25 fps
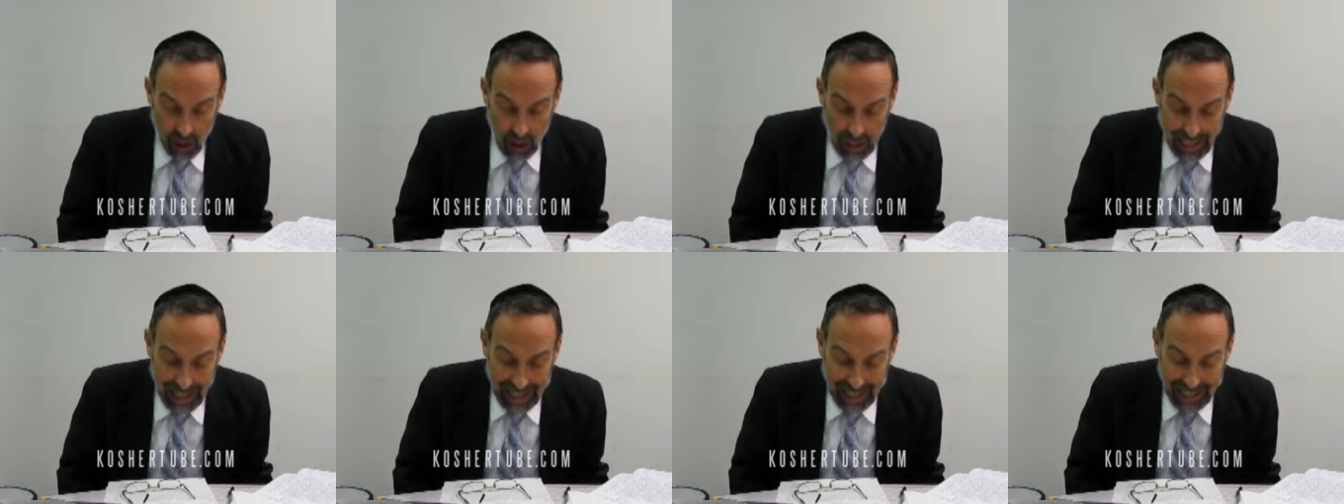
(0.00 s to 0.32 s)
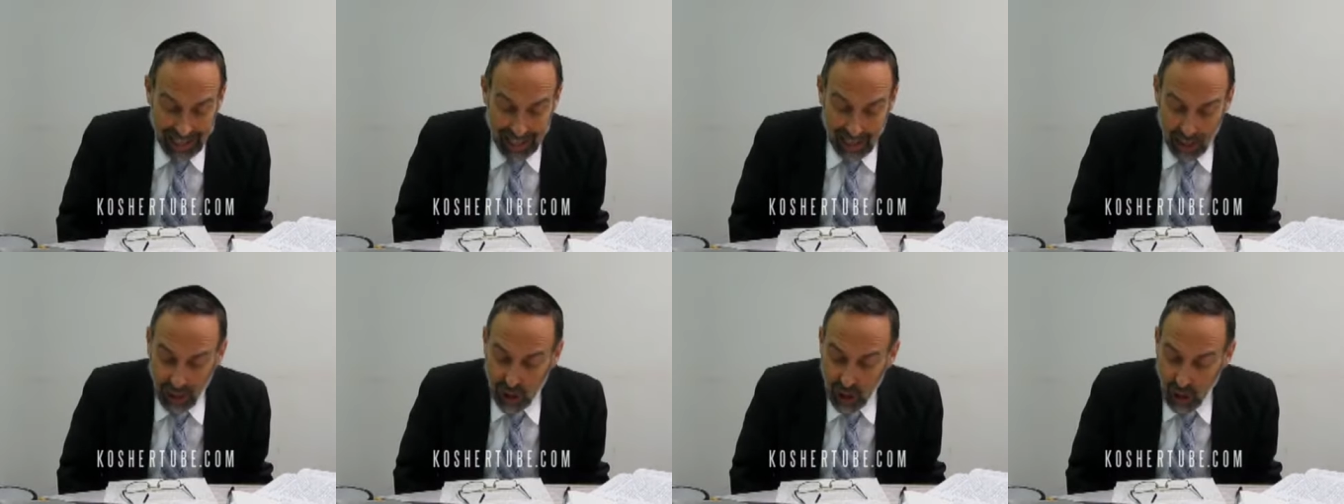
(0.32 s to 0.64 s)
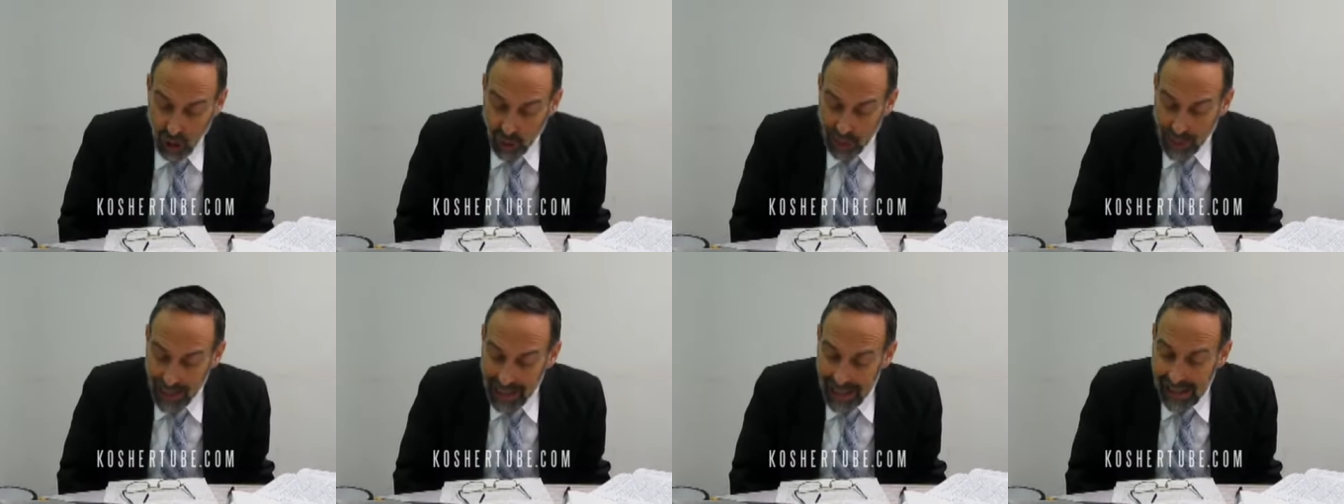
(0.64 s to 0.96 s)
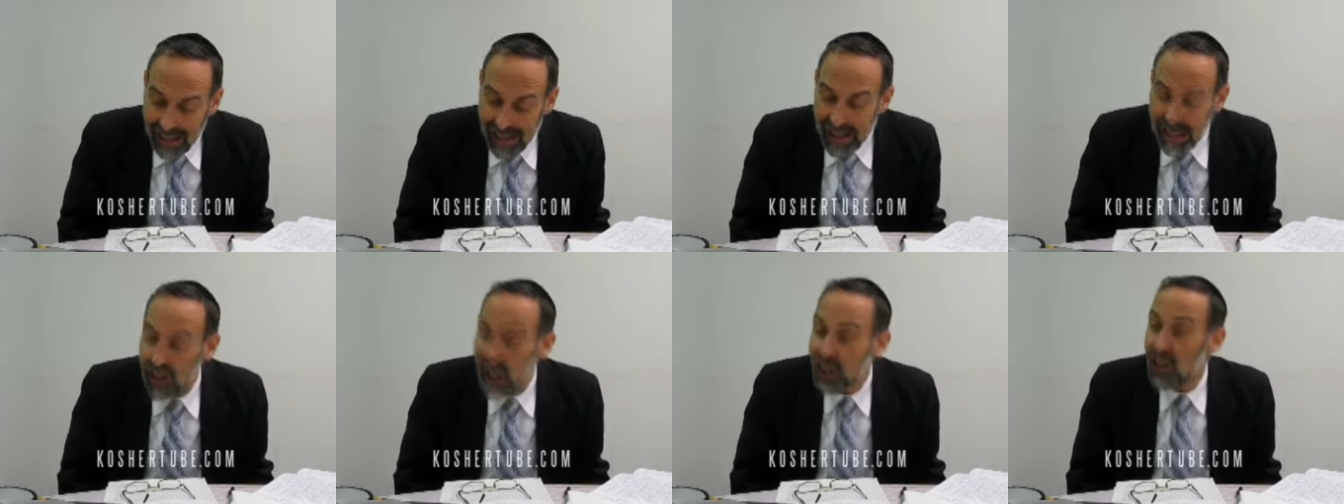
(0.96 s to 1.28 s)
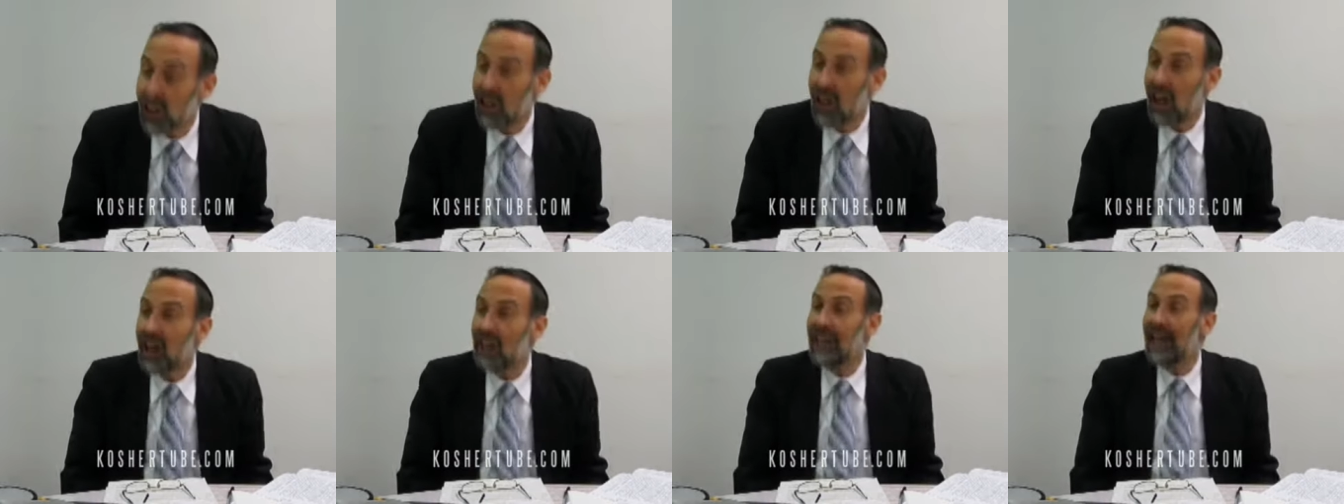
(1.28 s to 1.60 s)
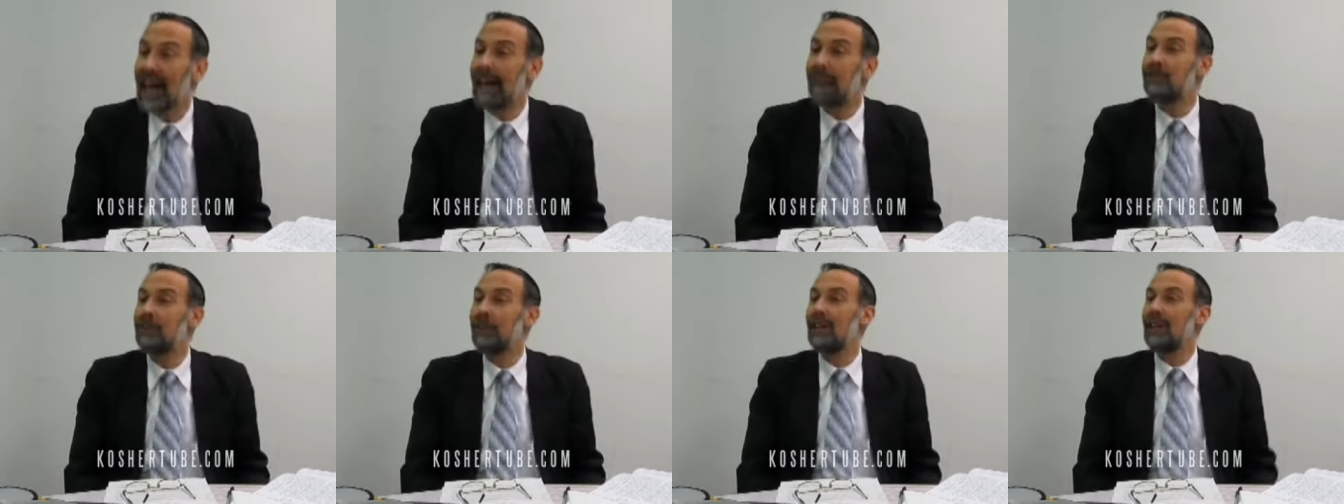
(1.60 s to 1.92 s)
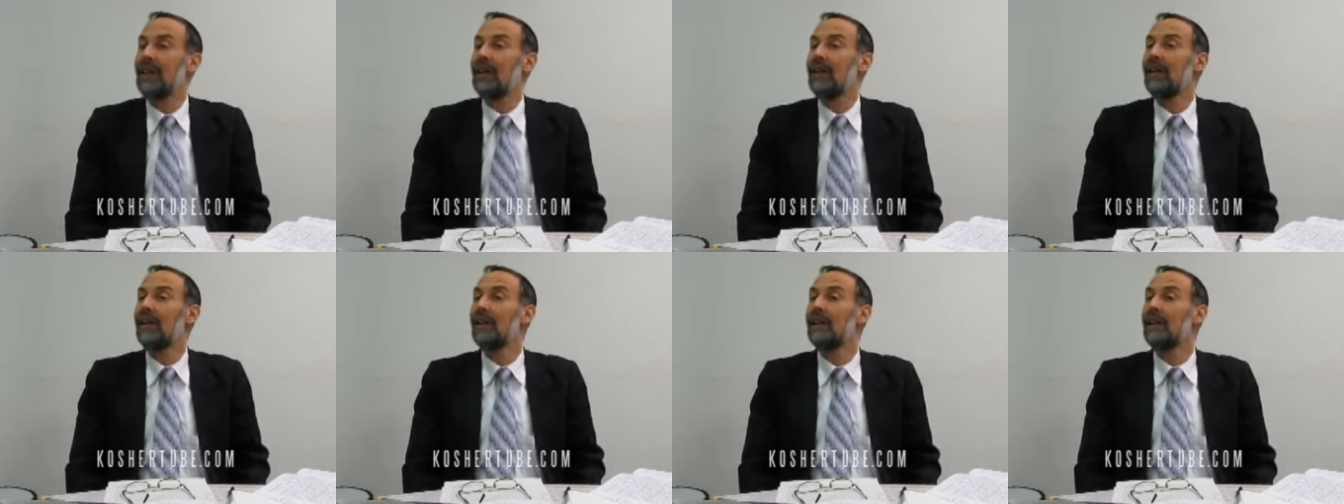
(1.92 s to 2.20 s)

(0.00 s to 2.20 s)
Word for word: hachalom hazeshar chalamti.